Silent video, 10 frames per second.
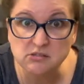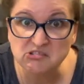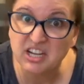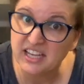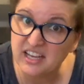
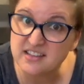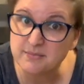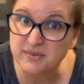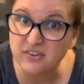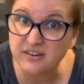I guess I'm
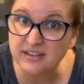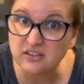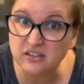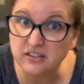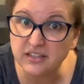a vertical
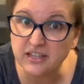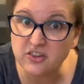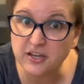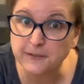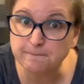cooking
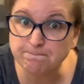show.